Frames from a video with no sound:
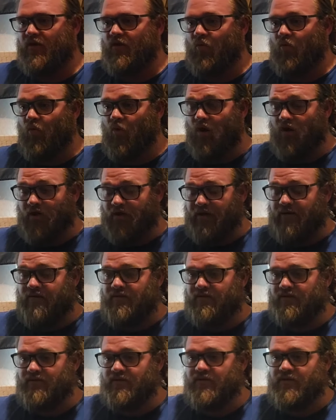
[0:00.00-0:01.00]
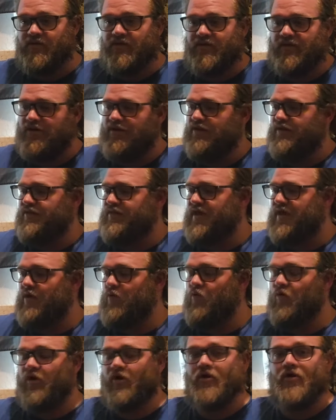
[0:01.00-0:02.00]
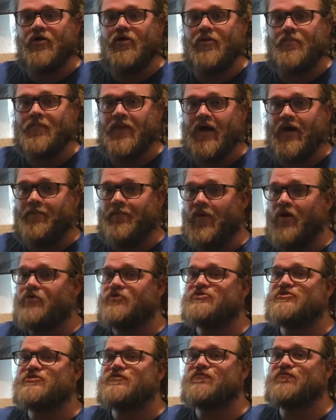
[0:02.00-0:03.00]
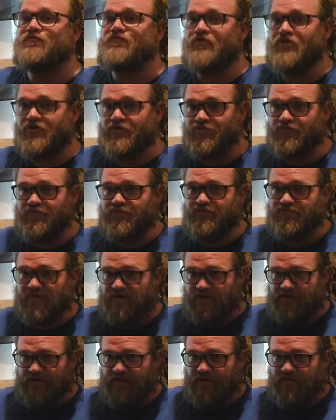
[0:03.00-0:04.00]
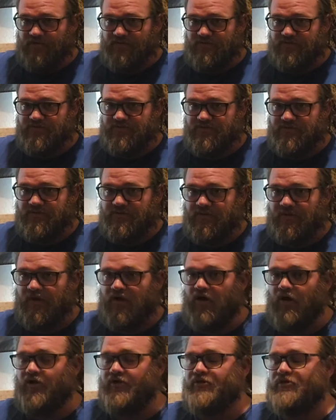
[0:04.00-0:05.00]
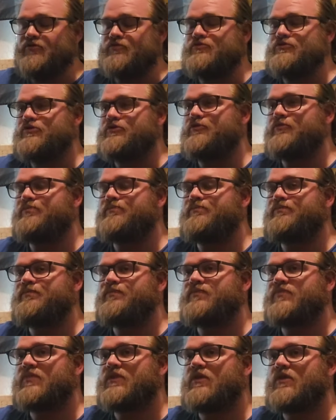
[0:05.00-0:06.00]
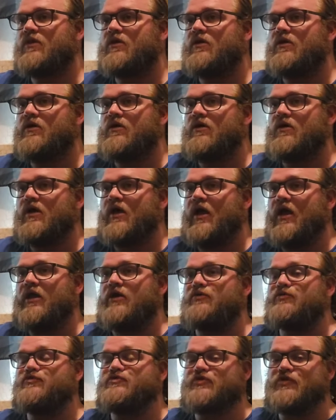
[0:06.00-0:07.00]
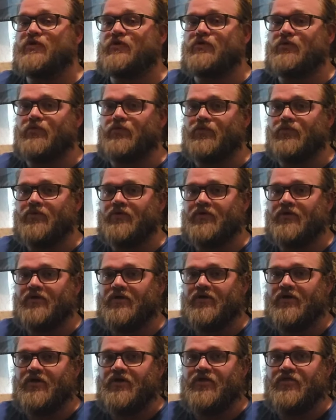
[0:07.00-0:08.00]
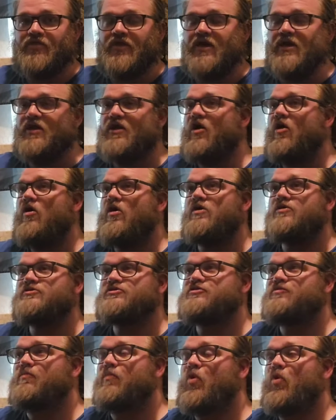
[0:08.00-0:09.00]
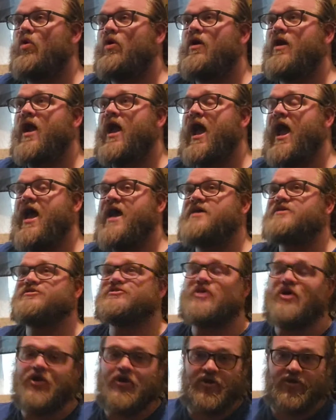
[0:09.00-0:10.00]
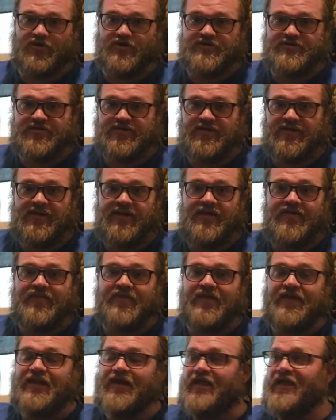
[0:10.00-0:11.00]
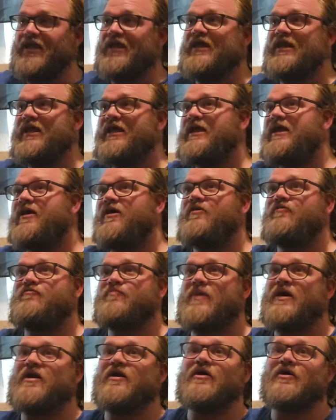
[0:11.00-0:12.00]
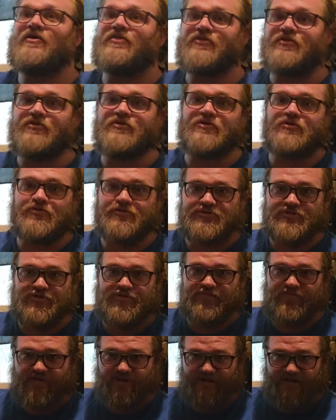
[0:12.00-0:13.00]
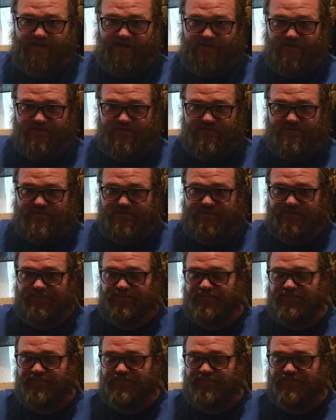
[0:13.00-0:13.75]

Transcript: One, they were my most viewed videos on YouTube. And two, they caused more ass hurt than any of my other YouTube videos.